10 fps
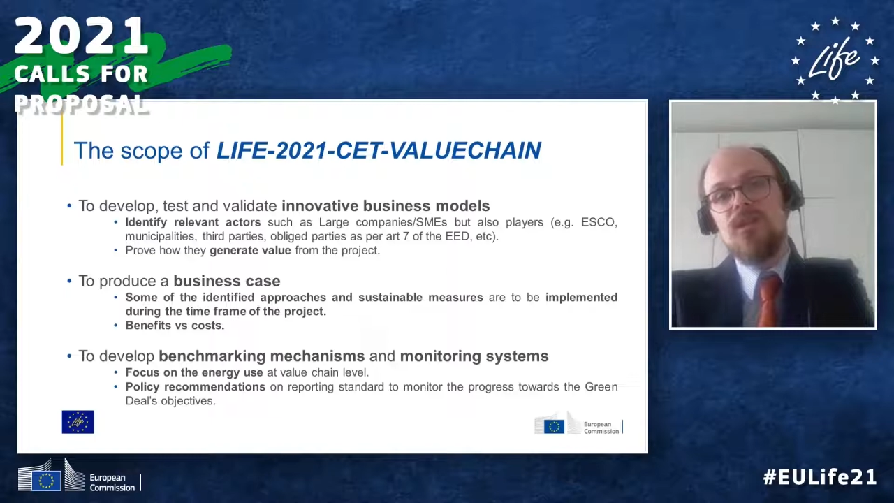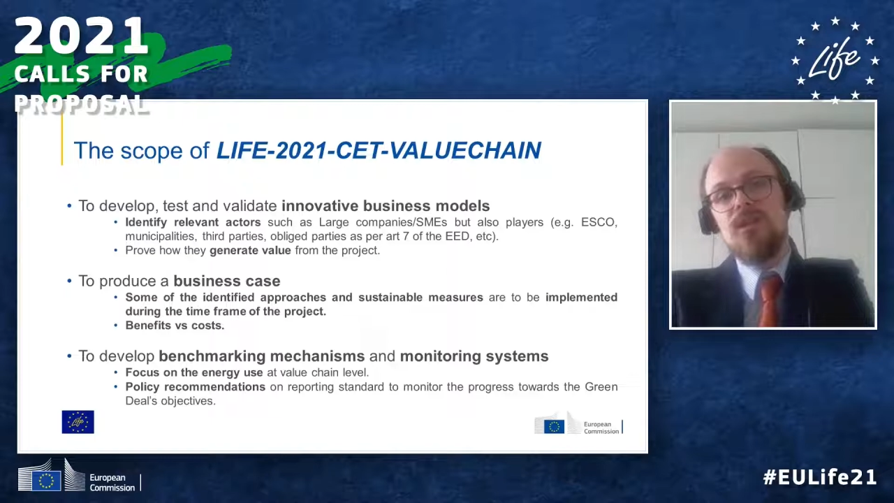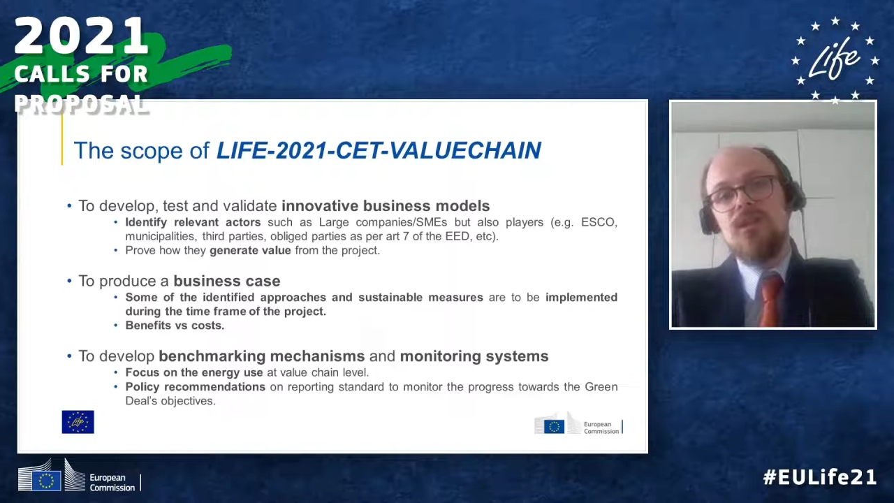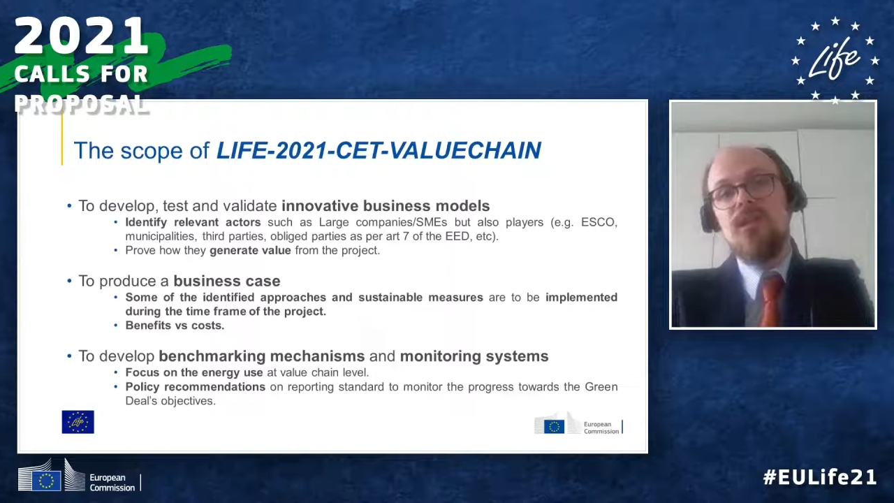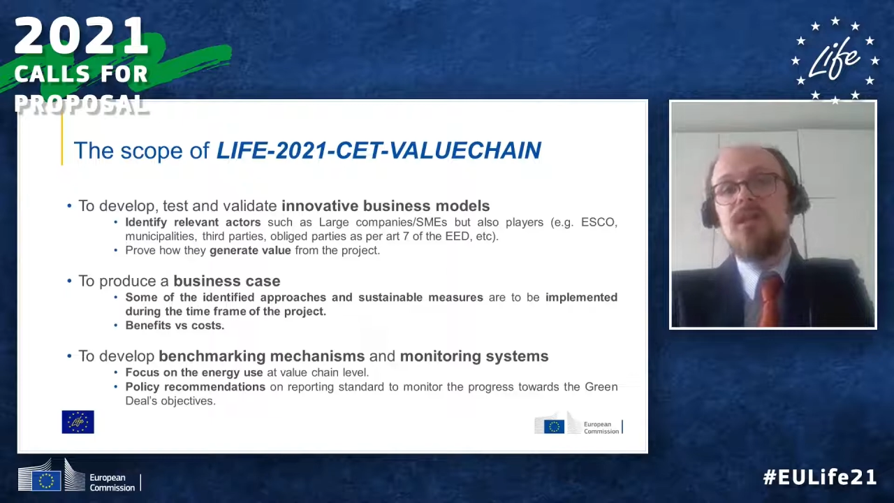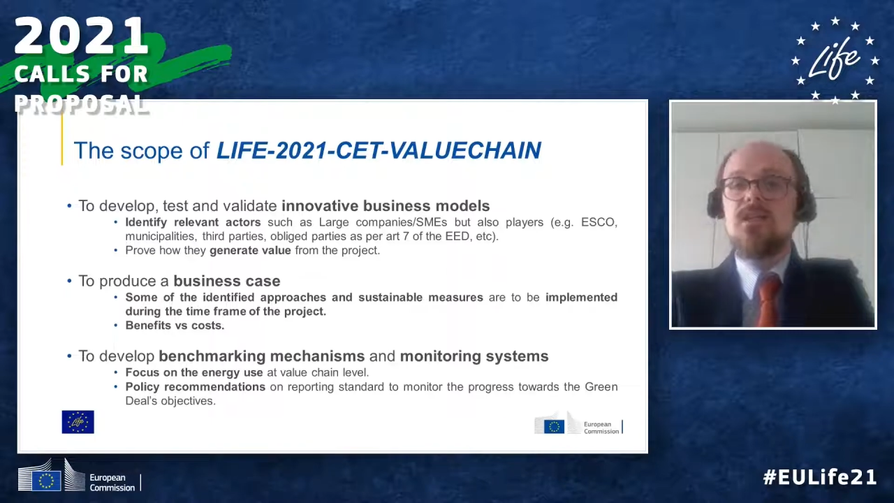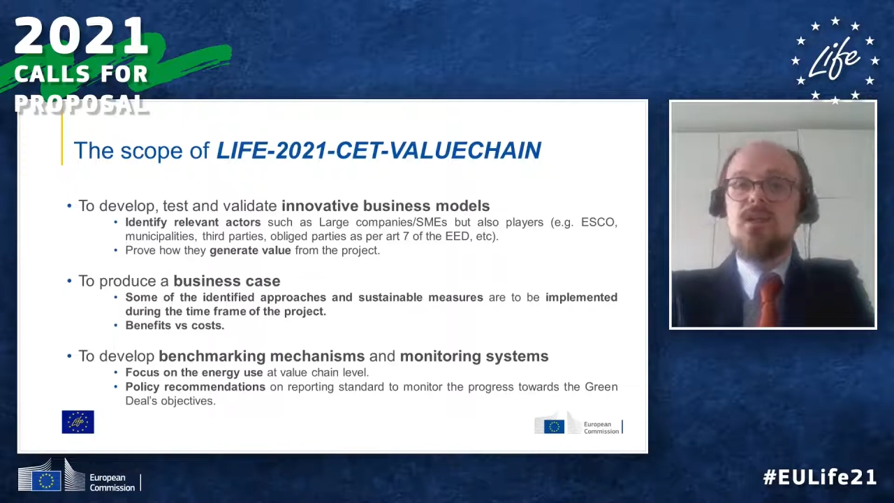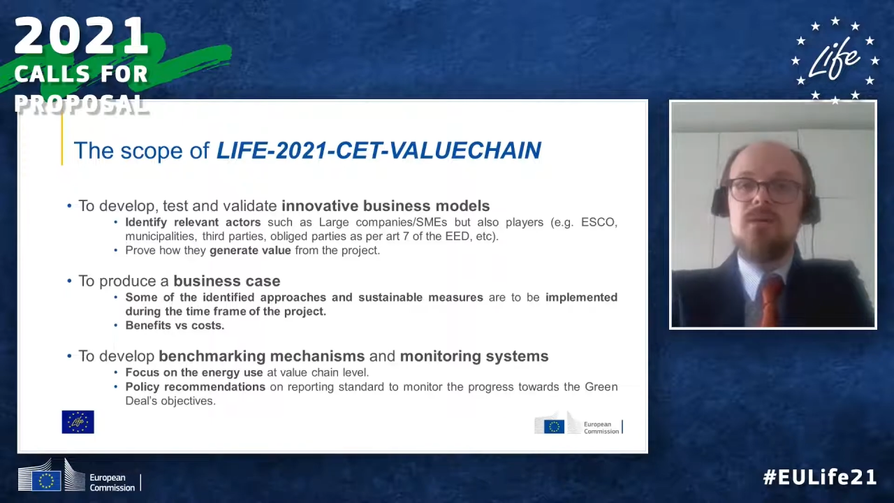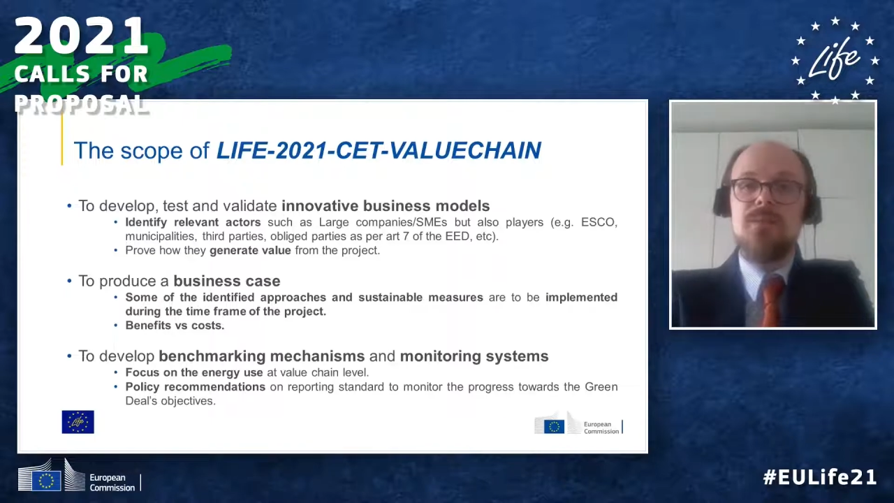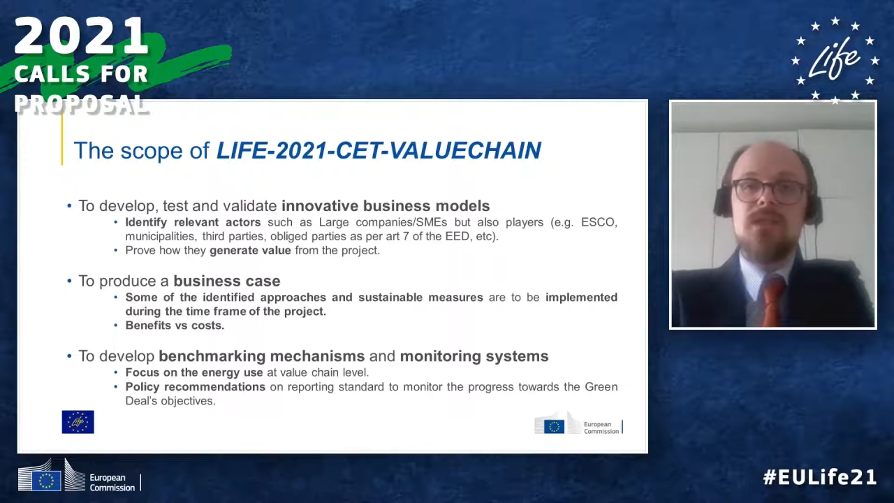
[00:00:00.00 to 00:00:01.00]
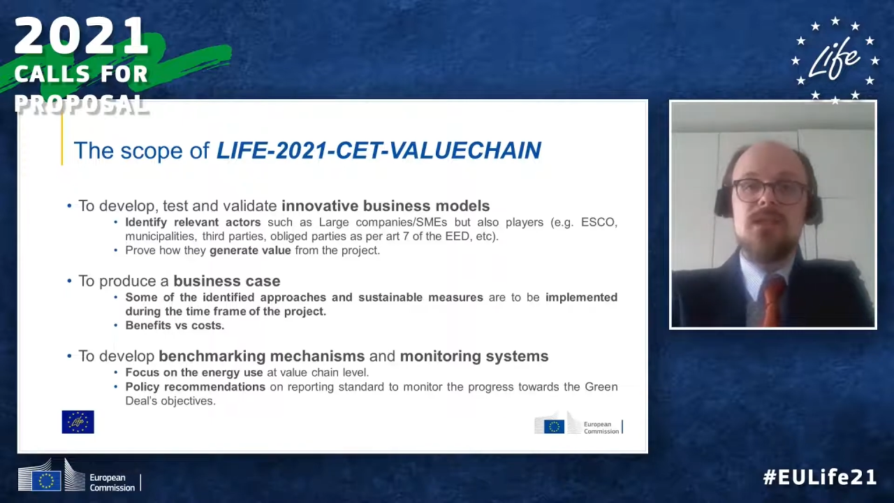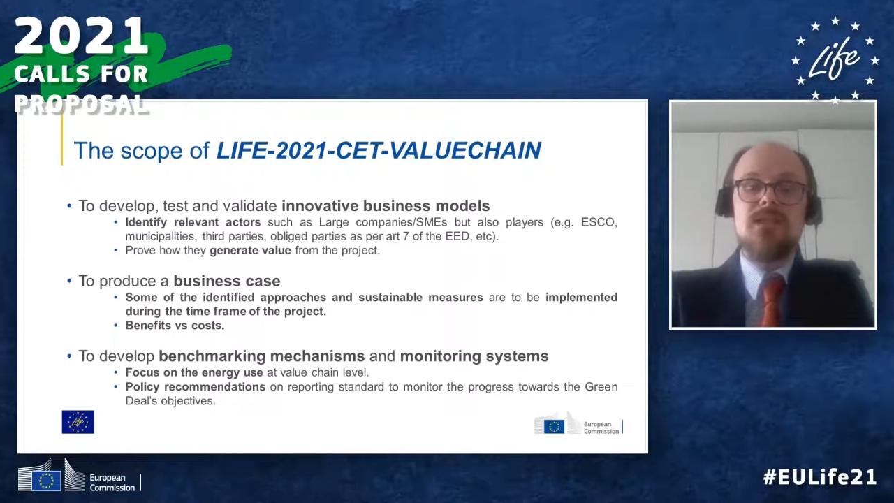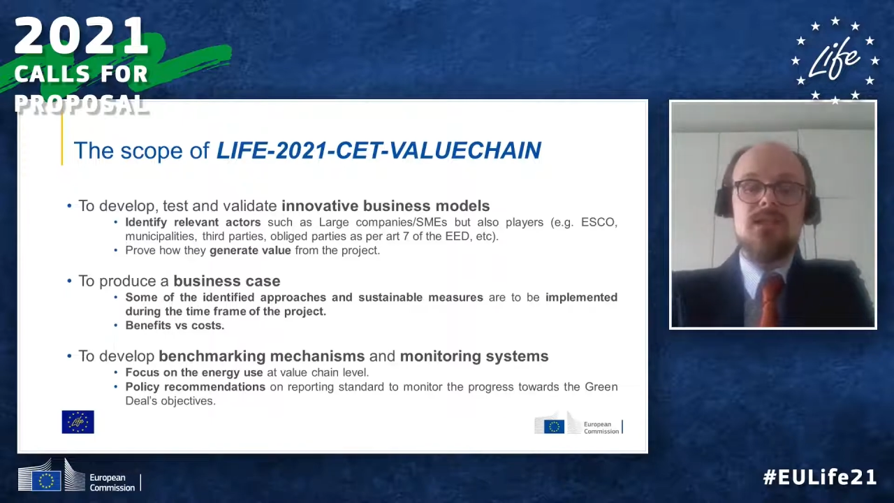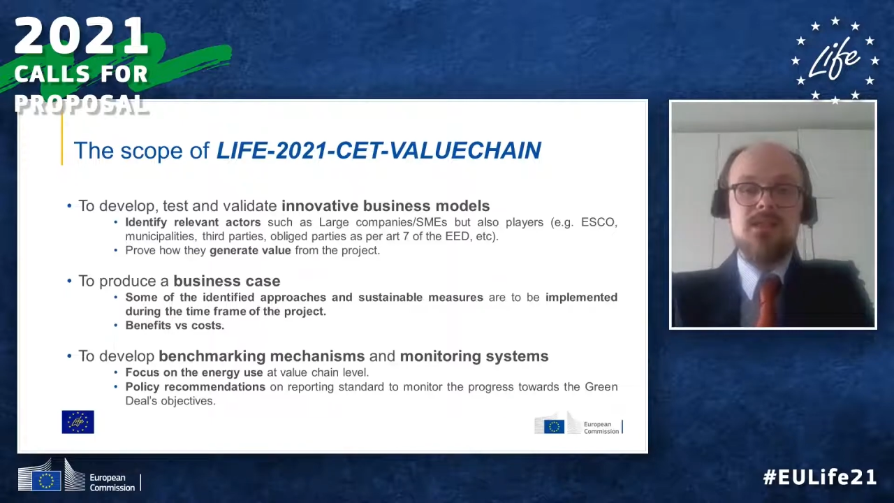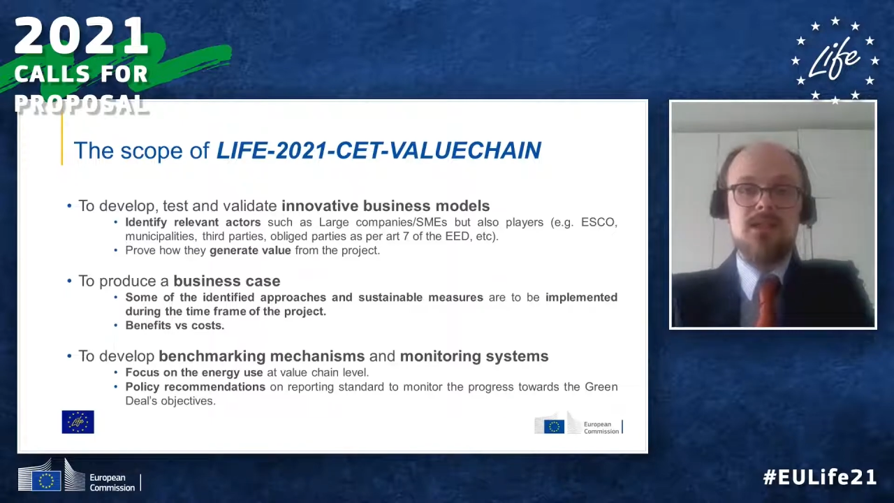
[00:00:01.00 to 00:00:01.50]
large companies
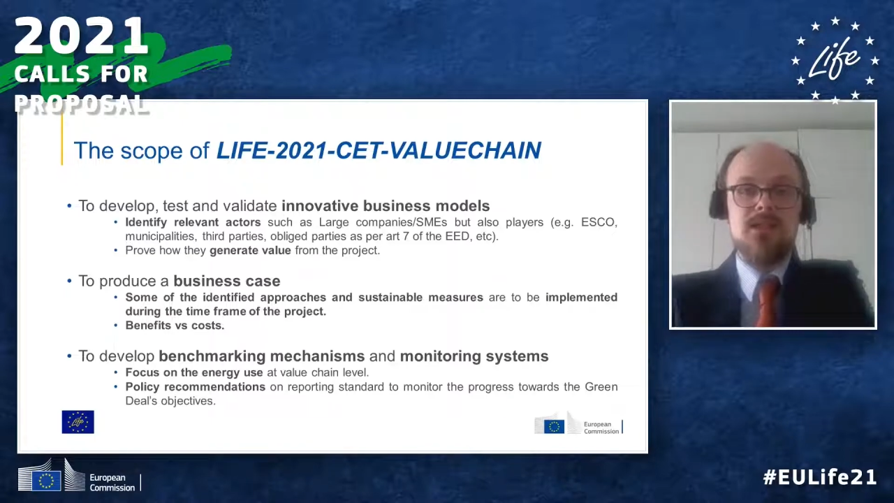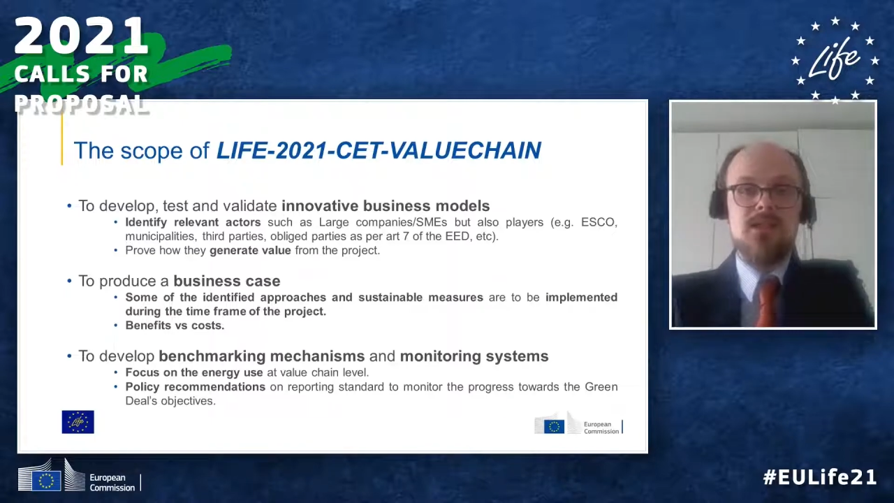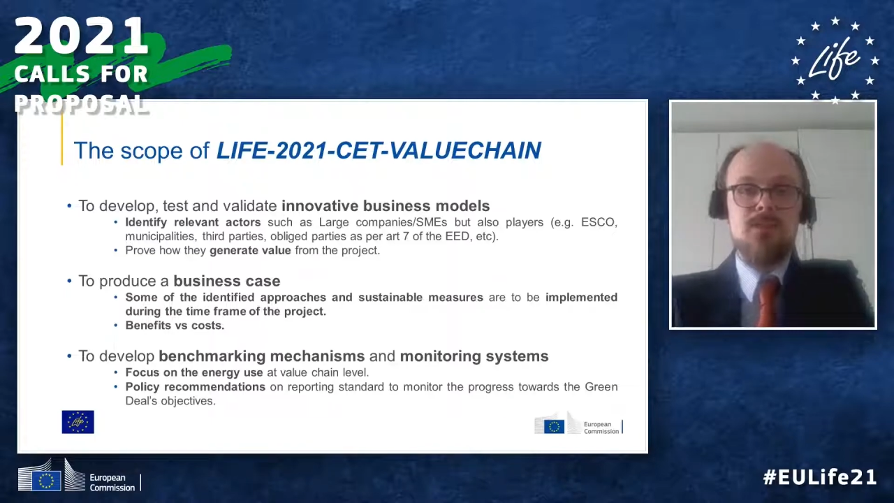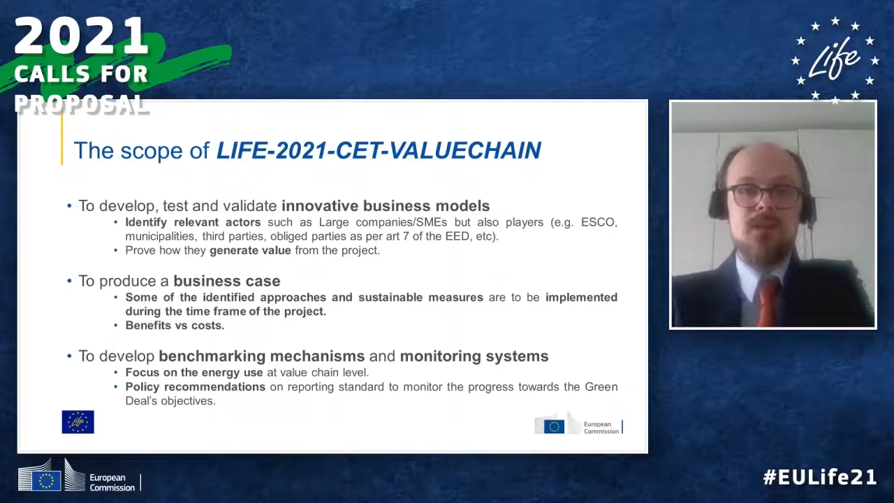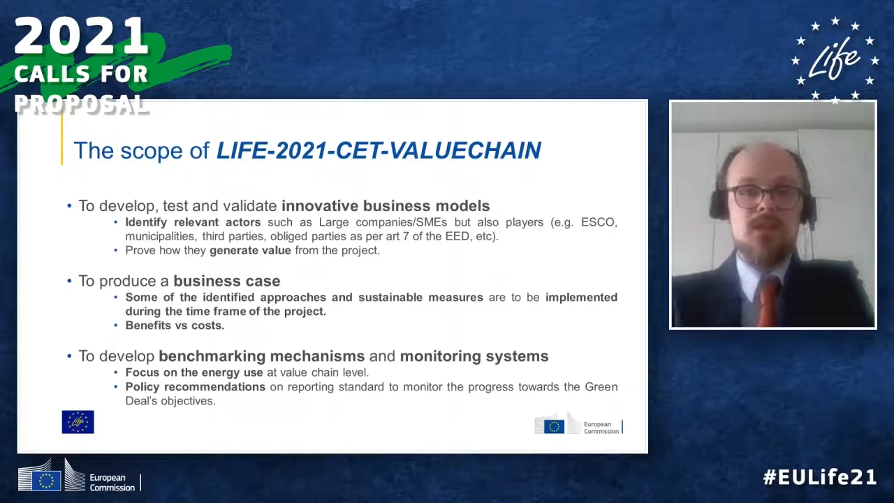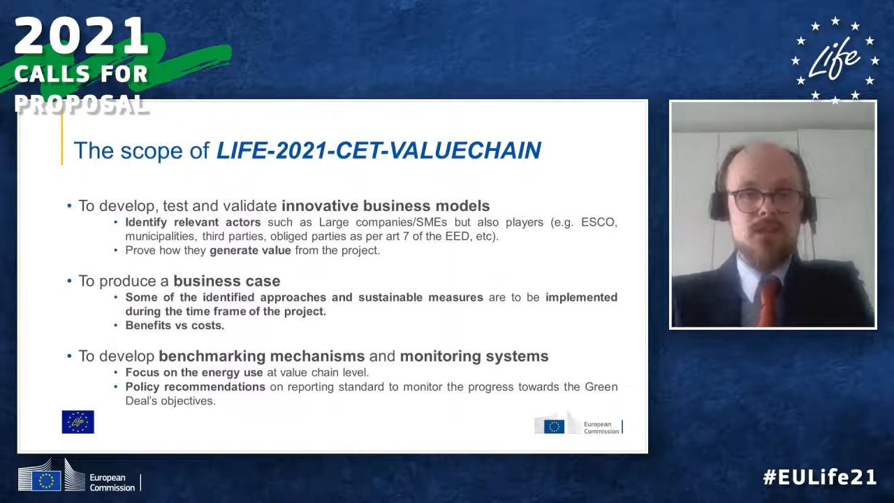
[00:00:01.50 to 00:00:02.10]
and SMEs